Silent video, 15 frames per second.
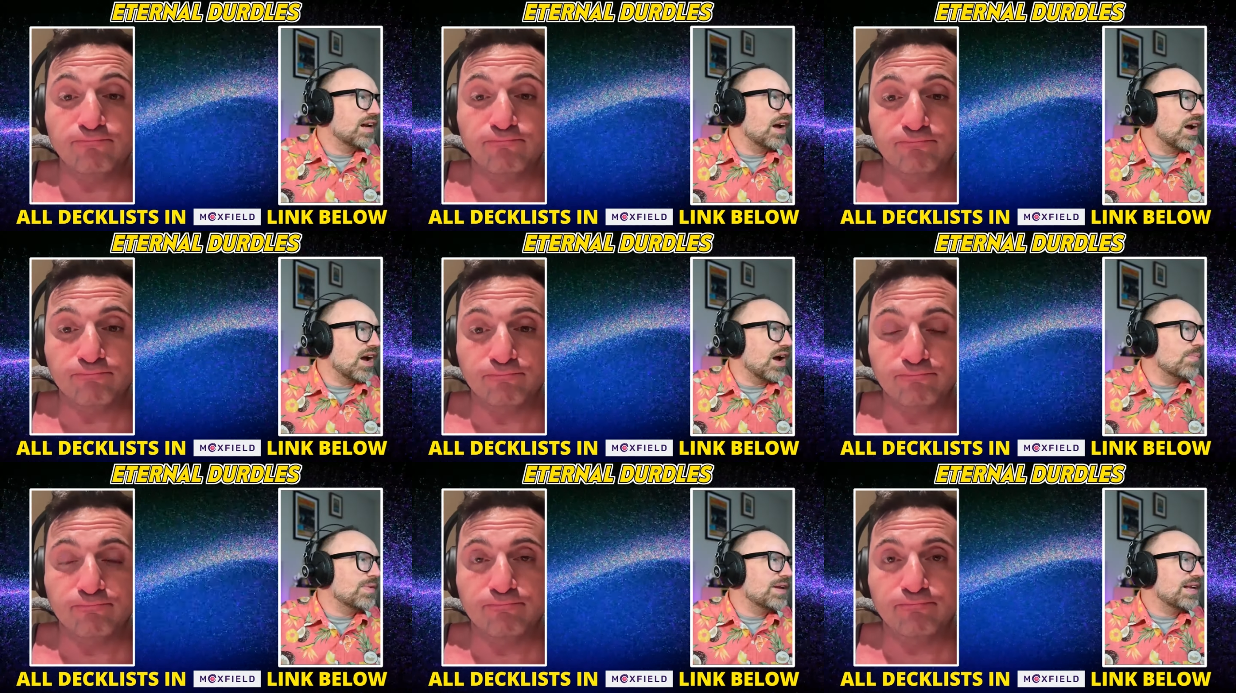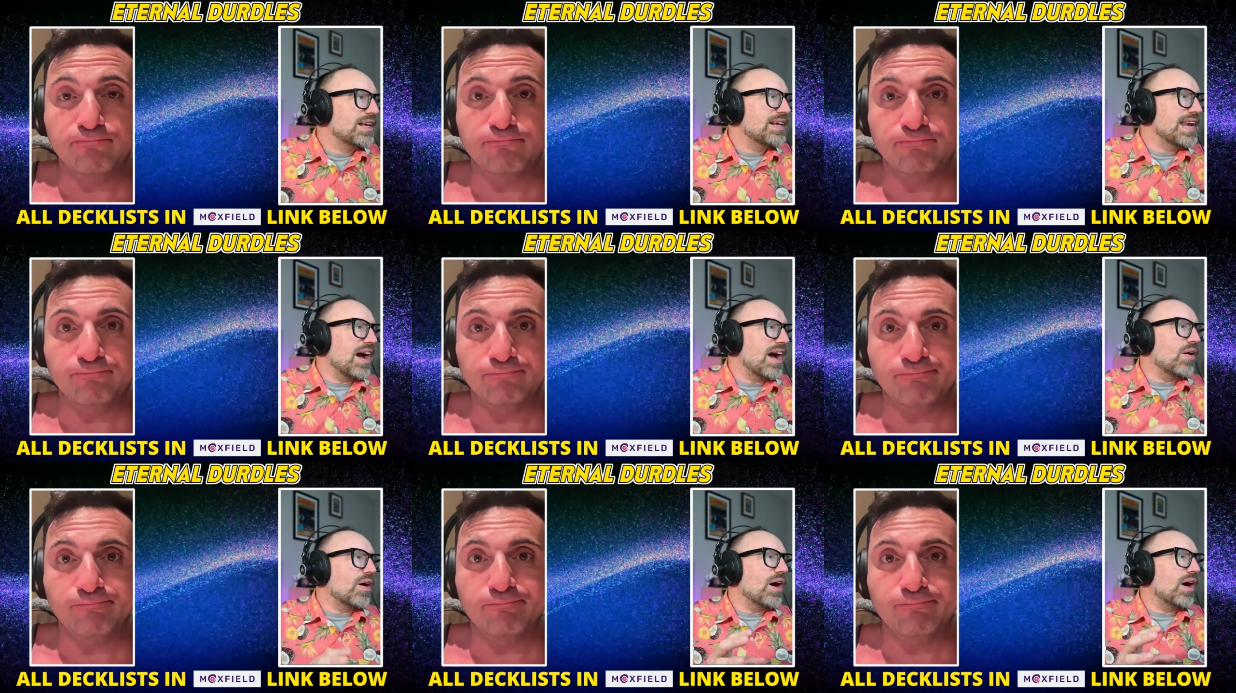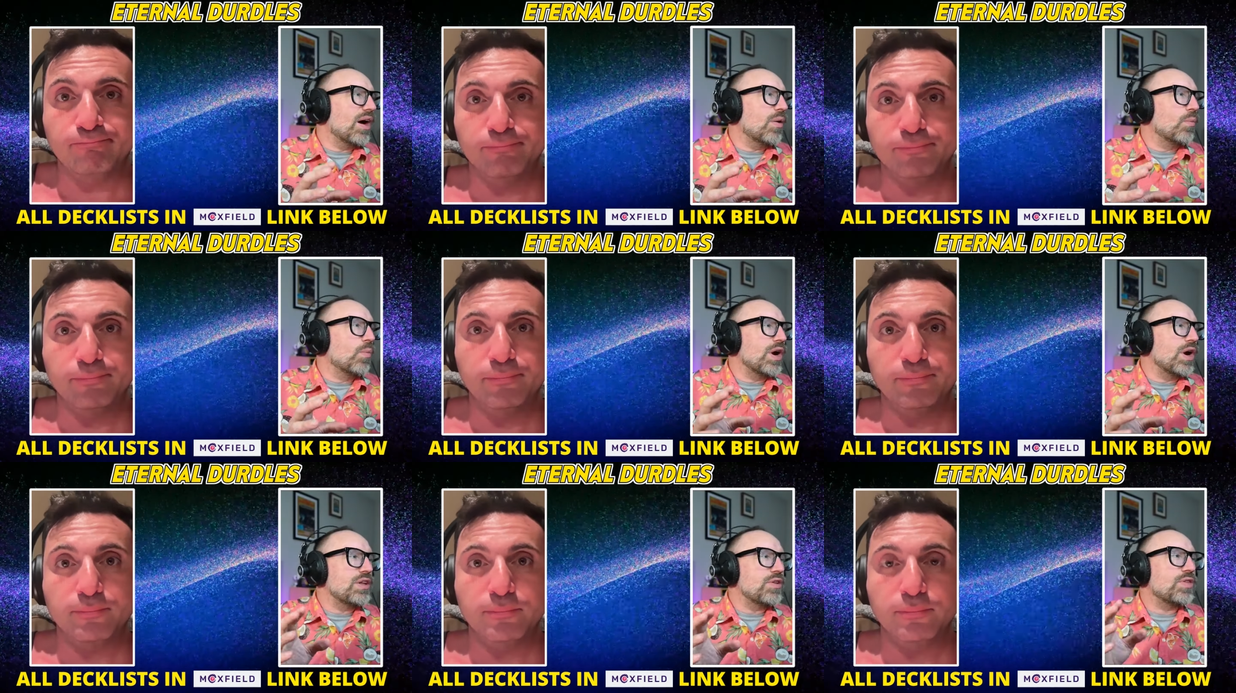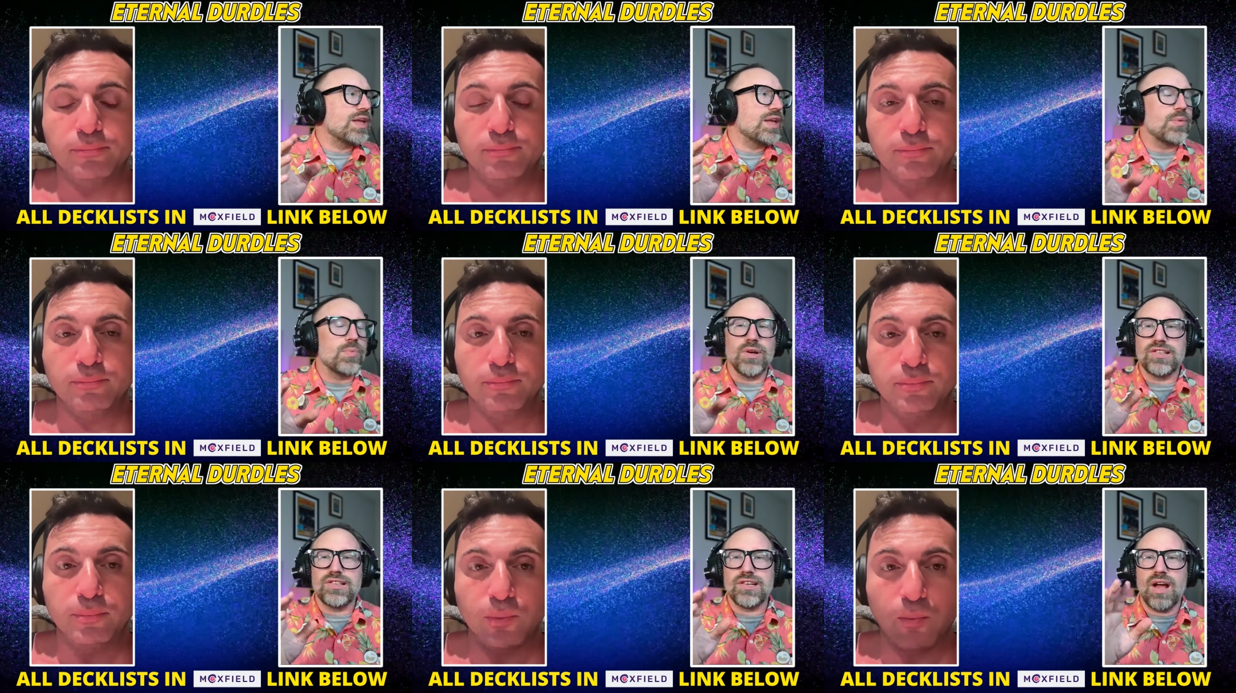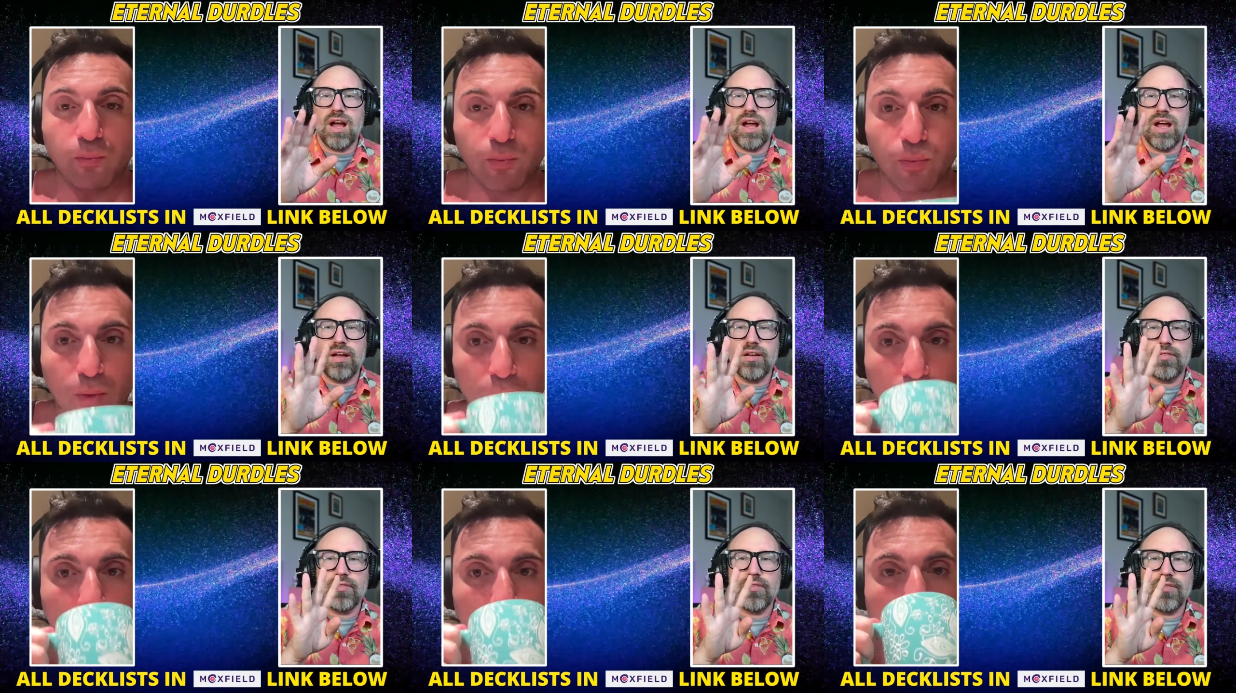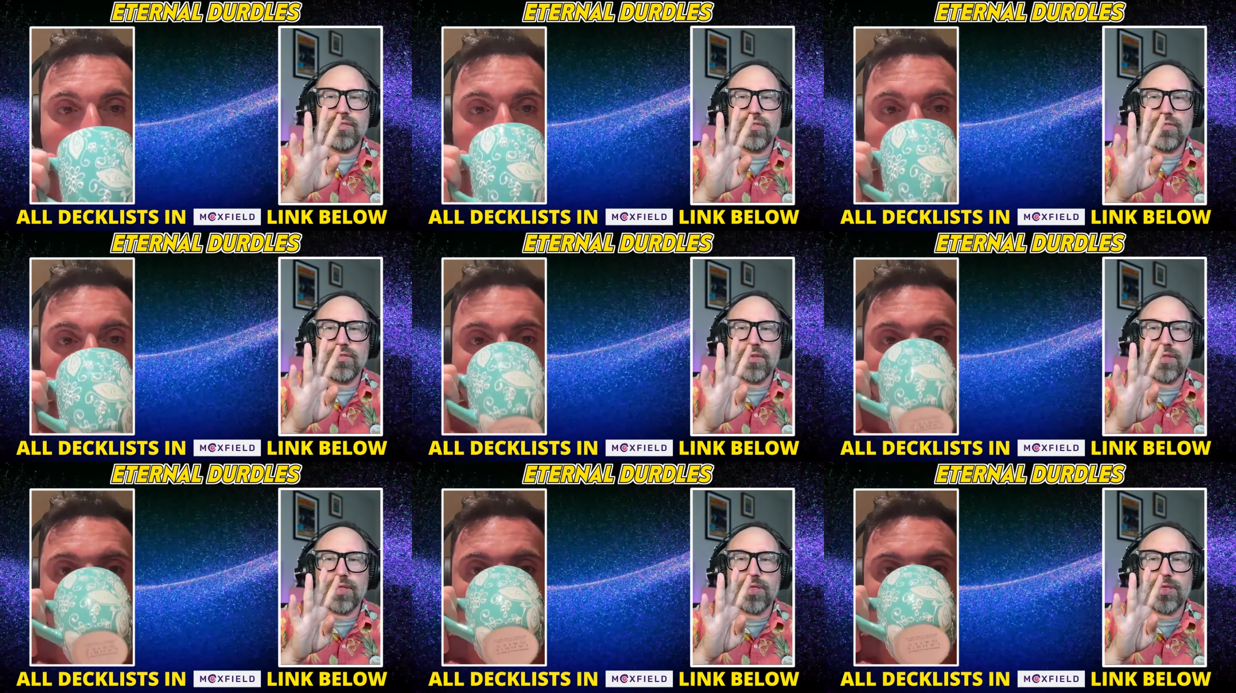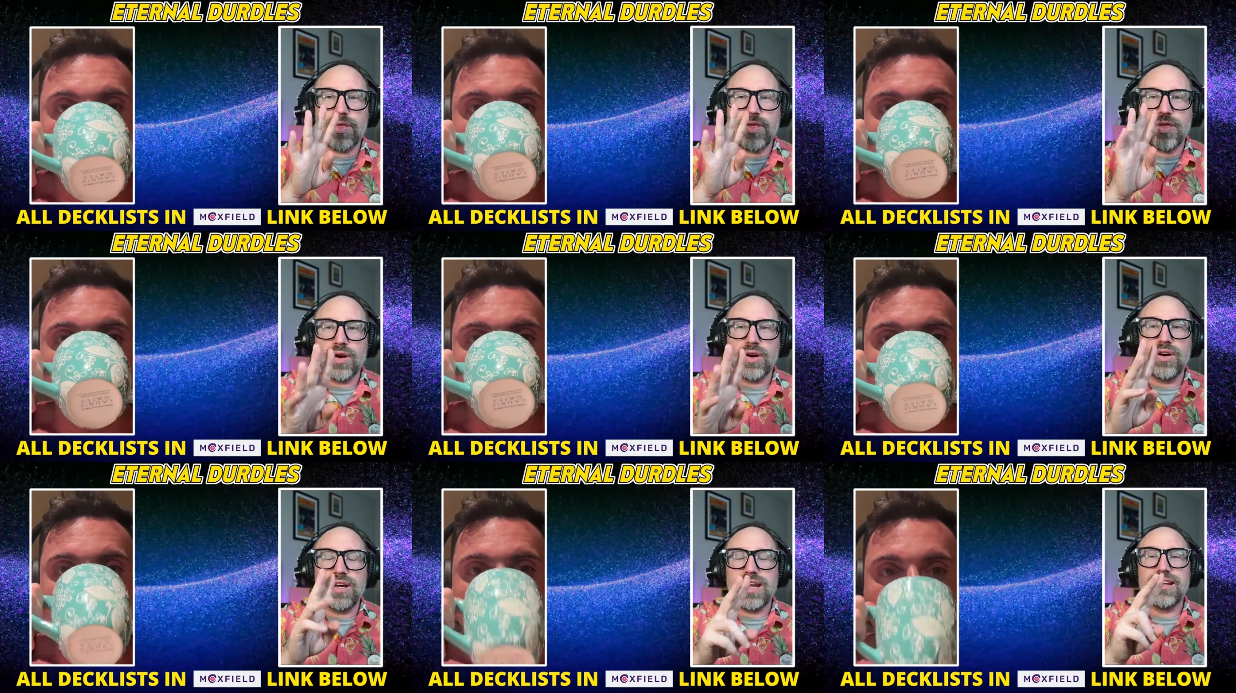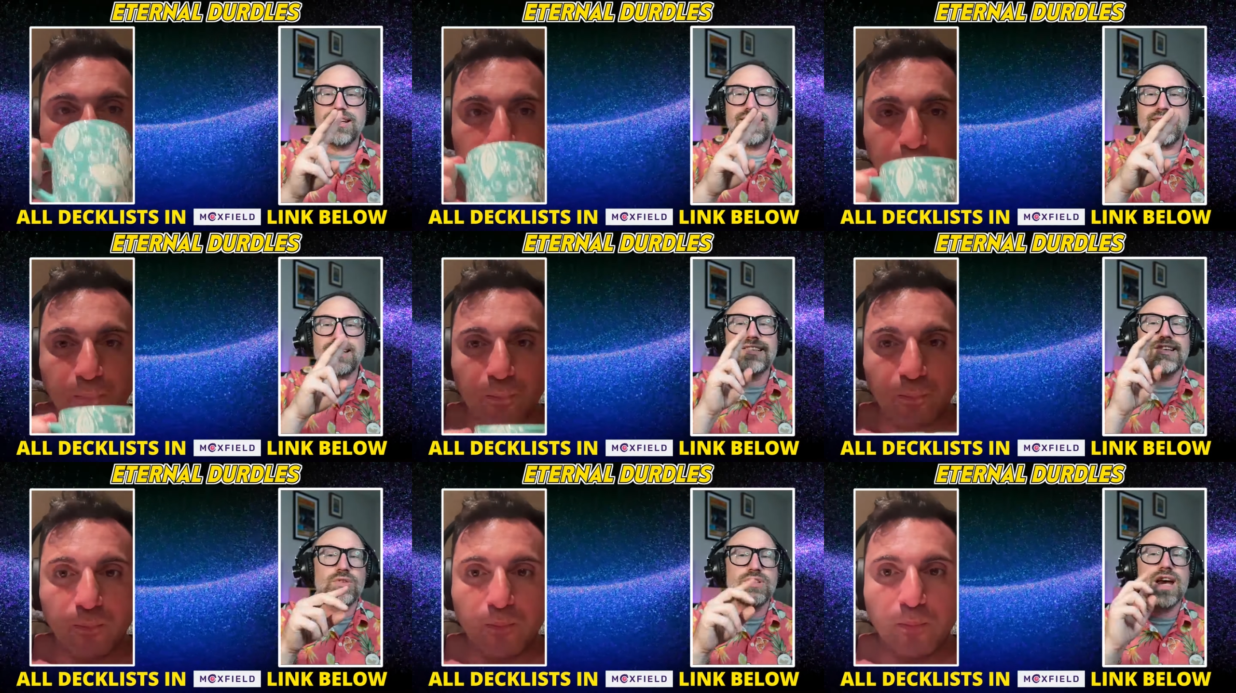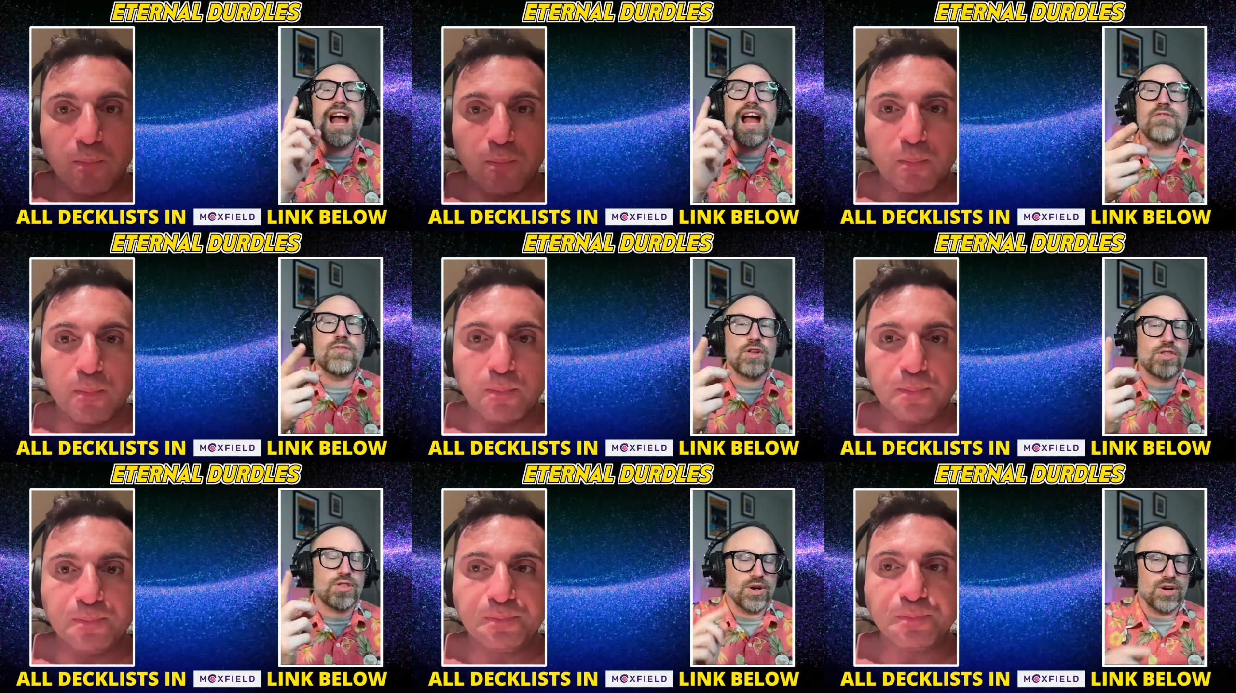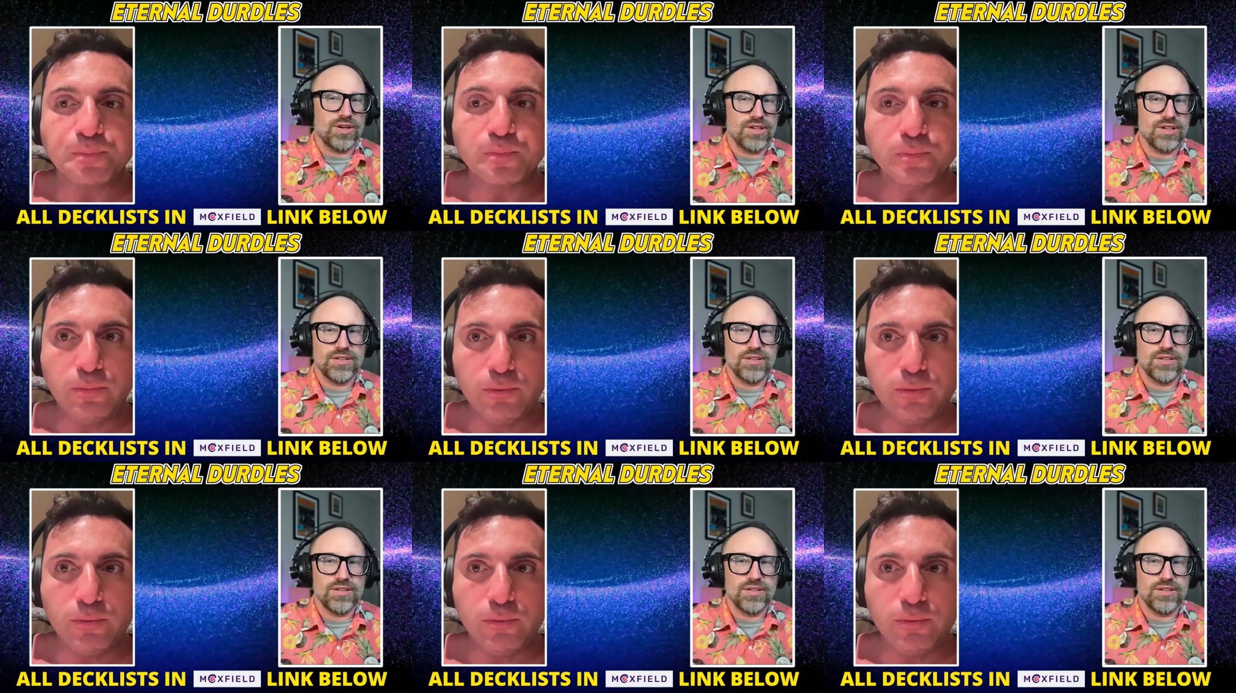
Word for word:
Speaker 1: Um, now, uh, what do you think was uh, third? So tied for third